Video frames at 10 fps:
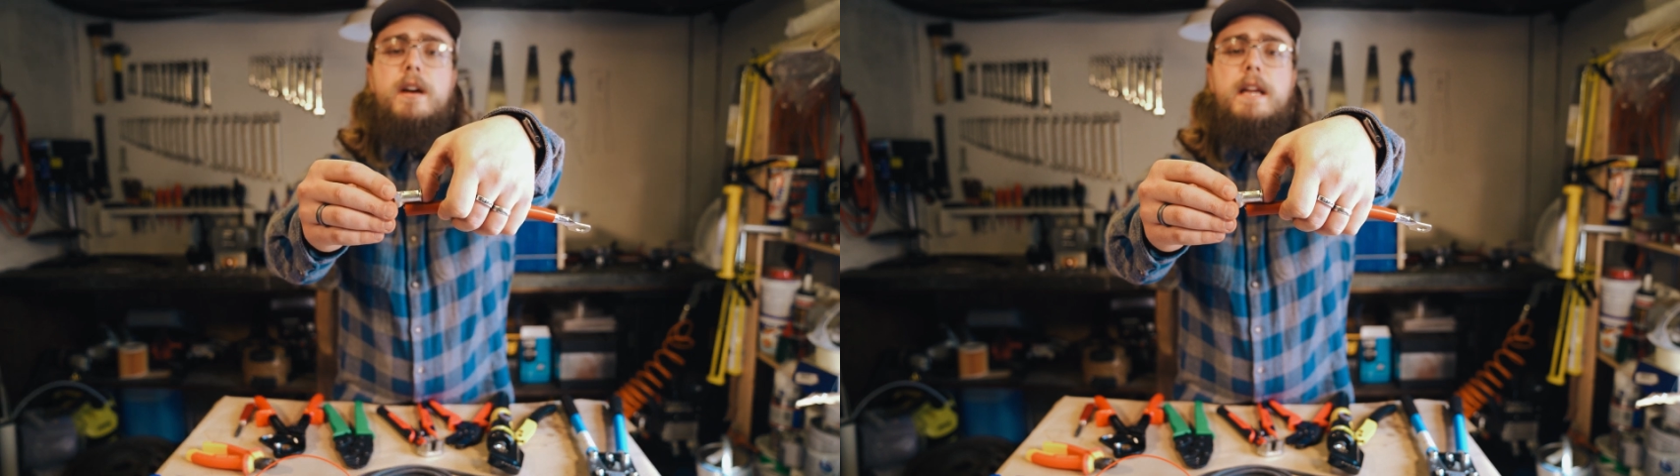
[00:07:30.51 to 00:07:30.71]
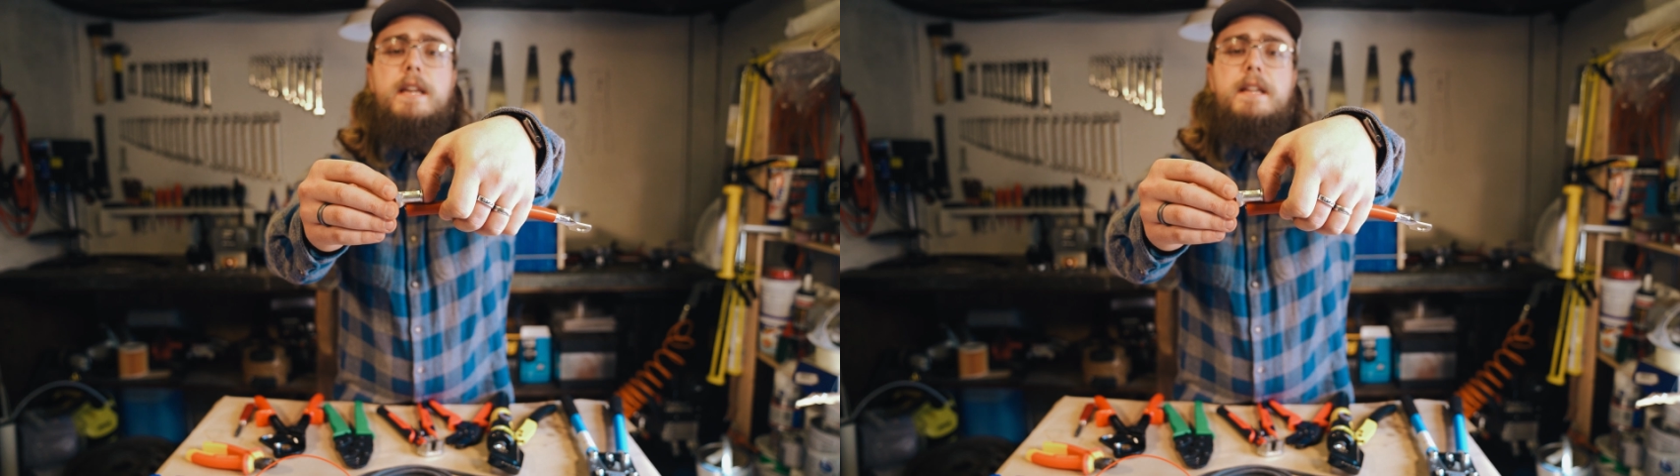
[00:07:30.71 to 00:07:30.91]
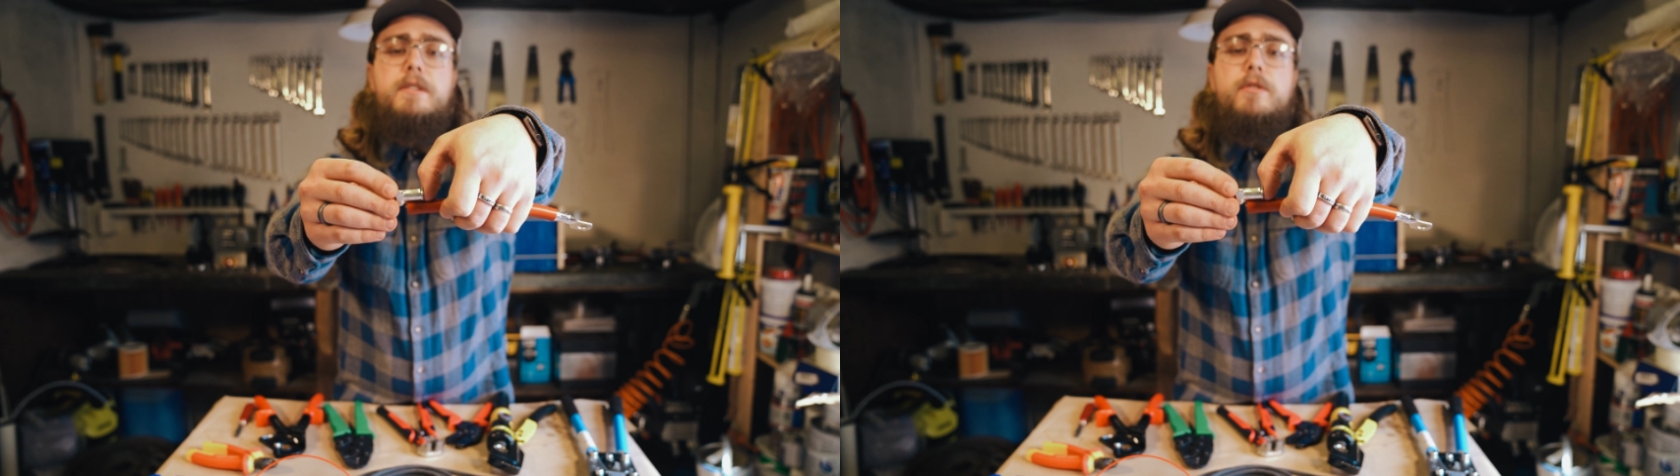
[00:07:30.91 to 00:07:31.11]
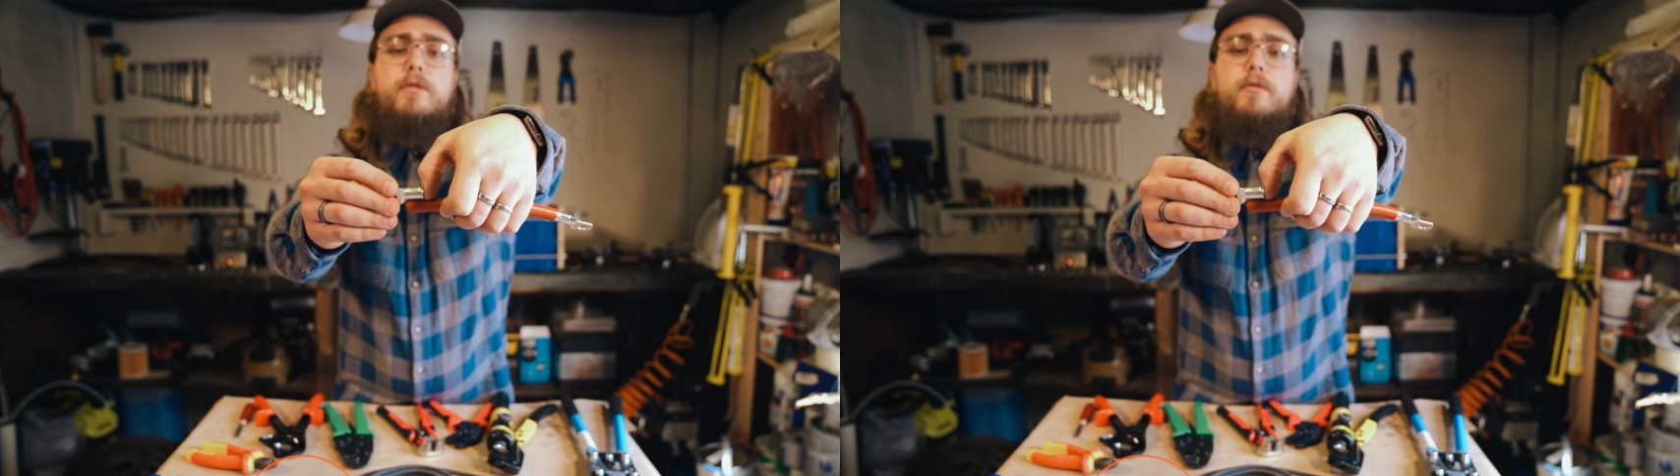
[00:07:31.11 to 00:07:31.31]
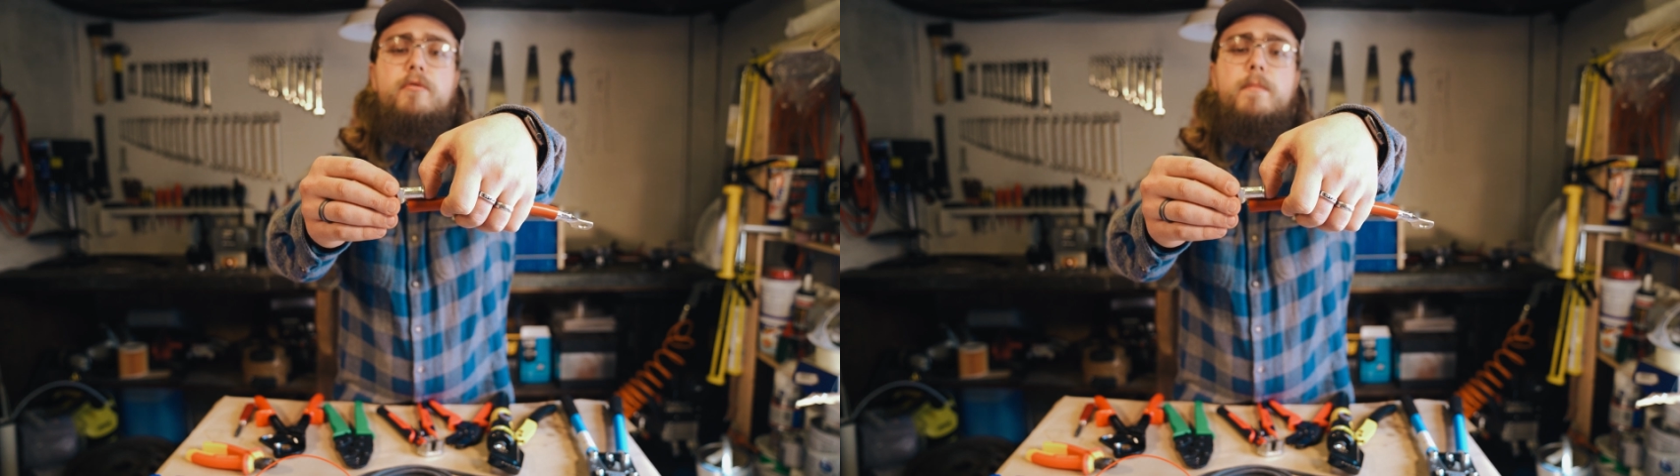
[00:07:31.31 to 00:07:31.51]
I need
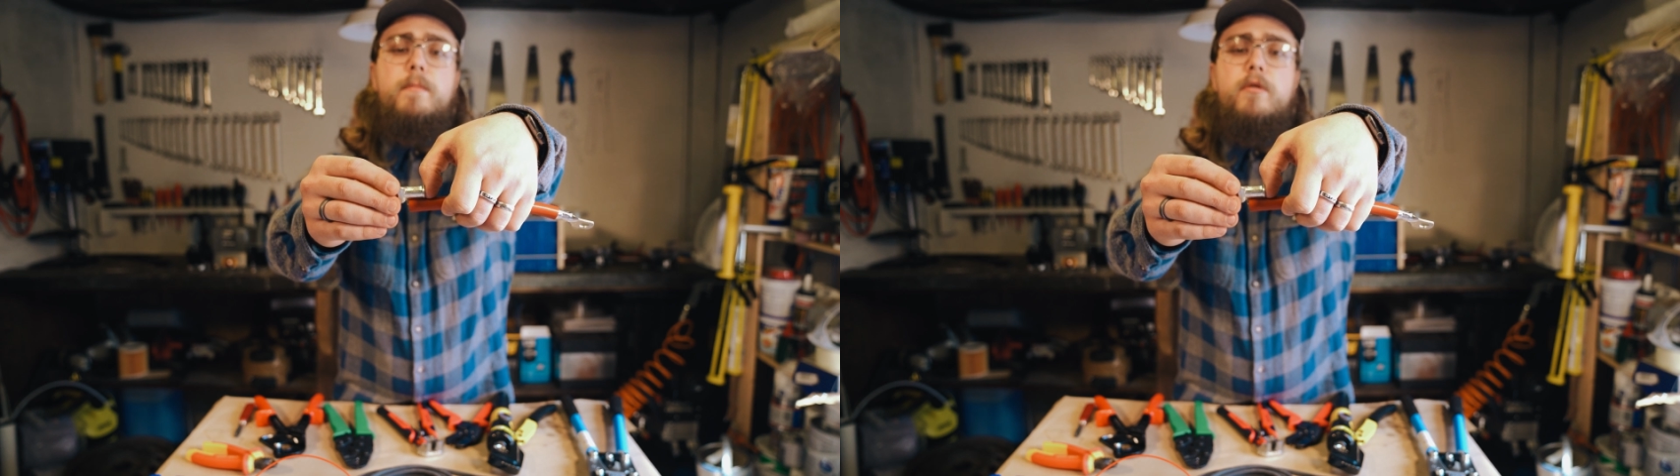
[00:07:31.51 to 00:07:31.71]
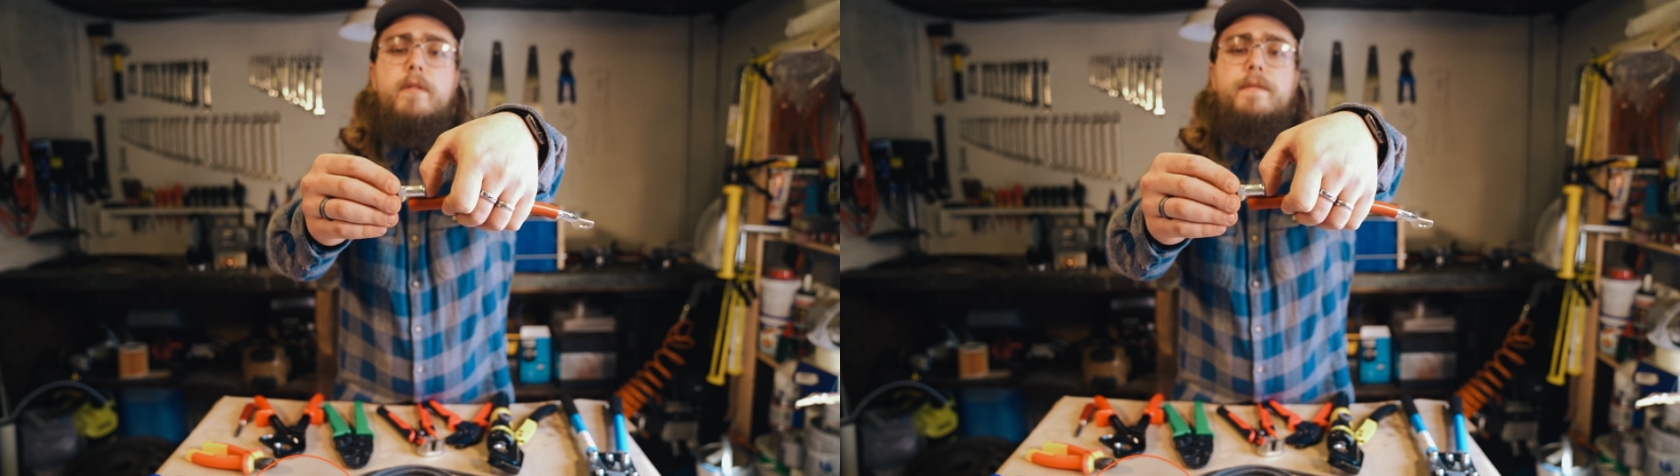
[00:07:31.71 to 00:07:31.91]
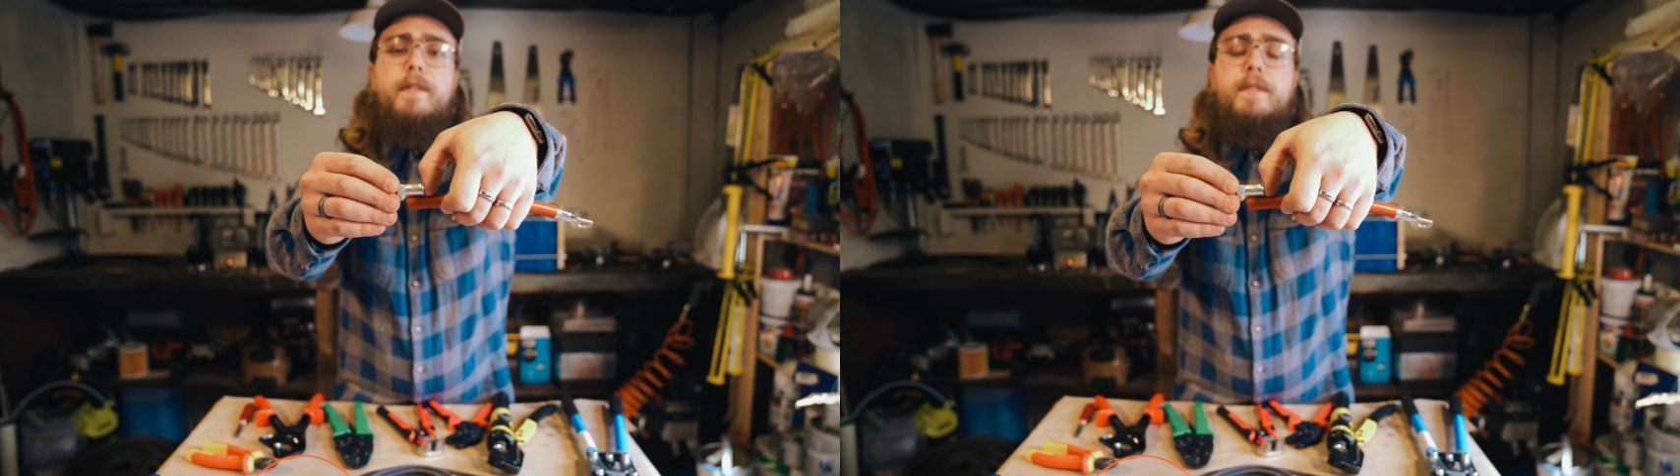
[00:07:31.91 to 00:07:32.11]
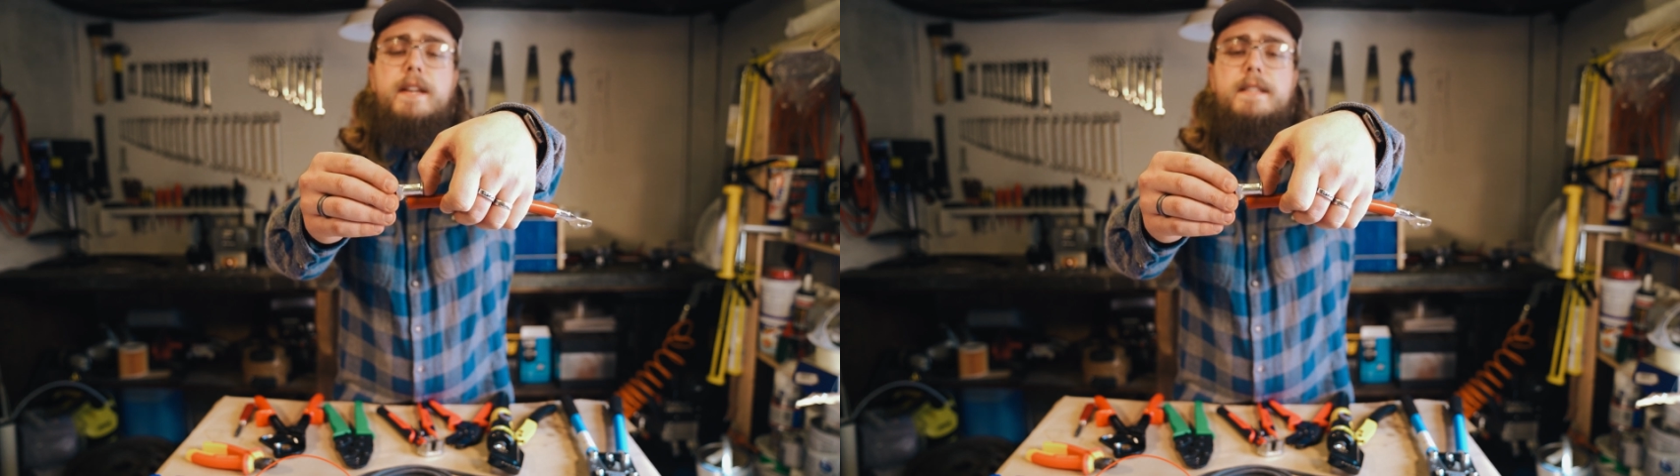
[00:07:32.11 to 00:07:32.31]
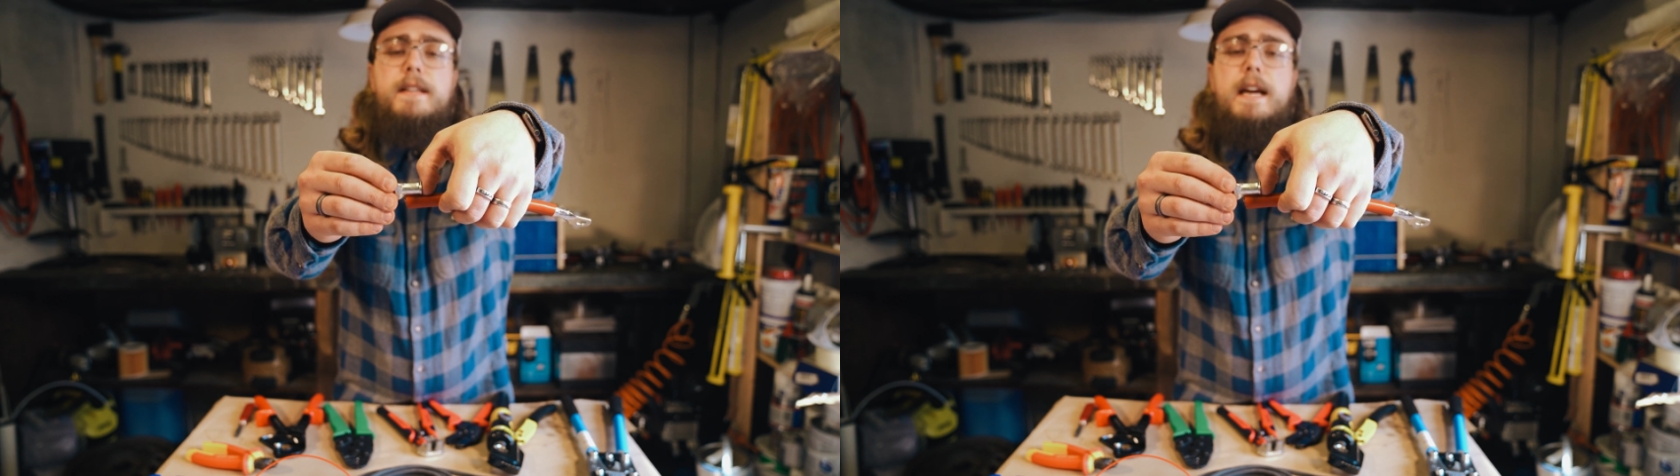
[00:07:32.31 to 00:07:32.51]
to remove of
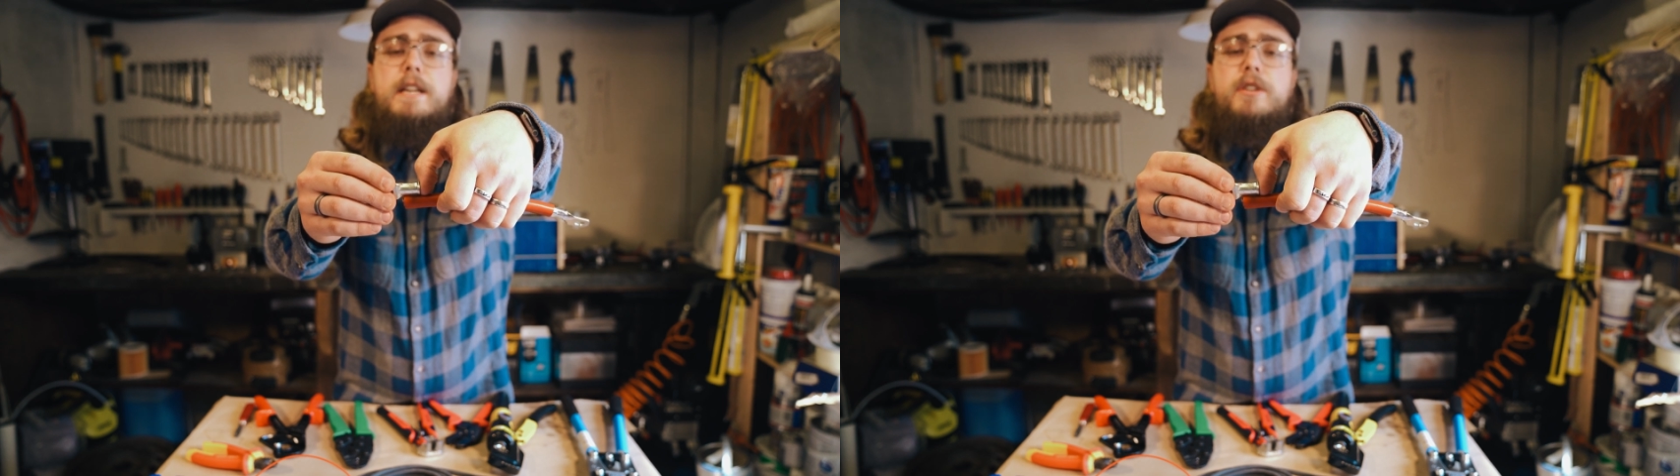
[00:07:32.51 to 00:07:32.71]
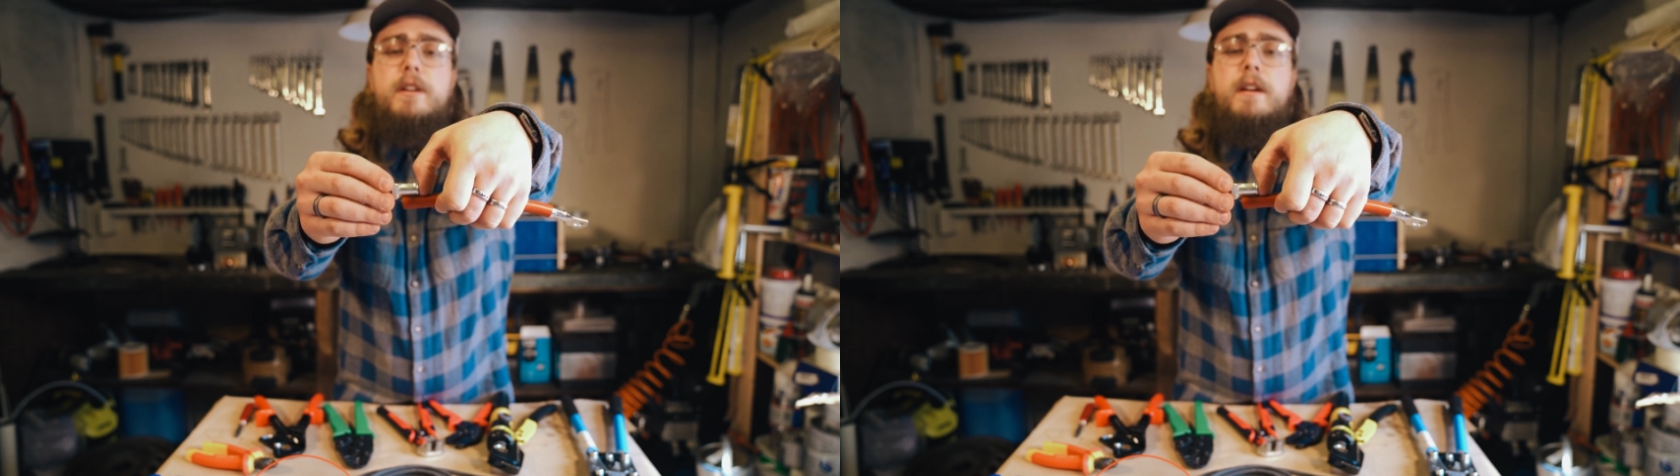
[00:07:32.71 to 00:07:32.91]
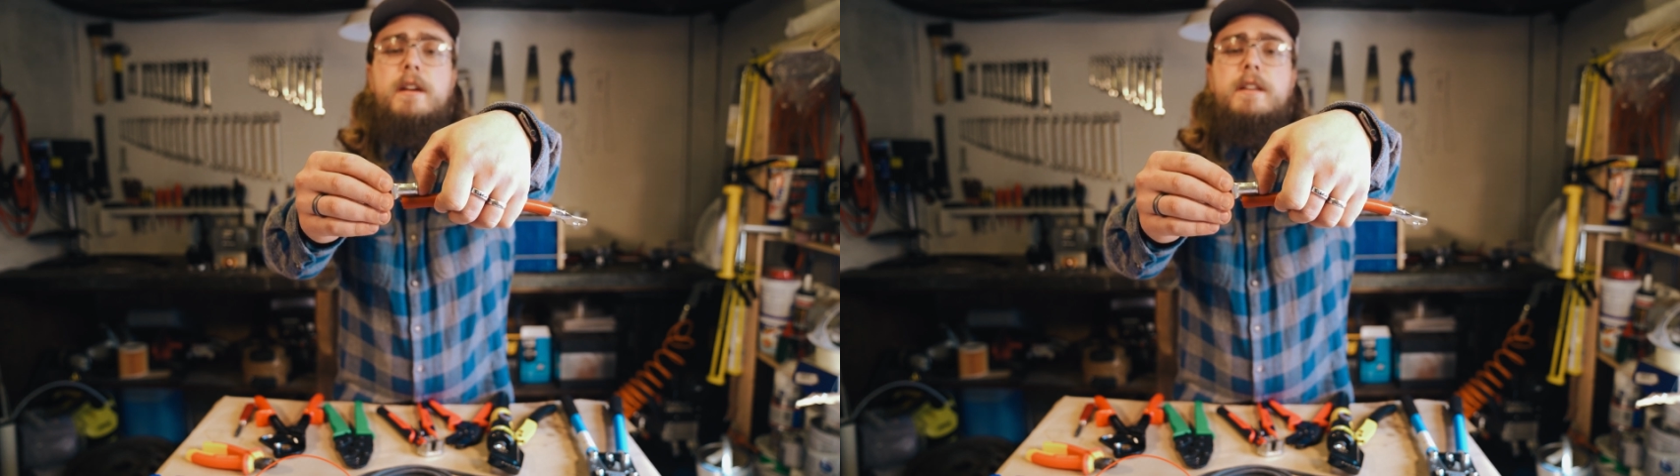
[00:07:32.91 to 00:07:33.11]
the insulation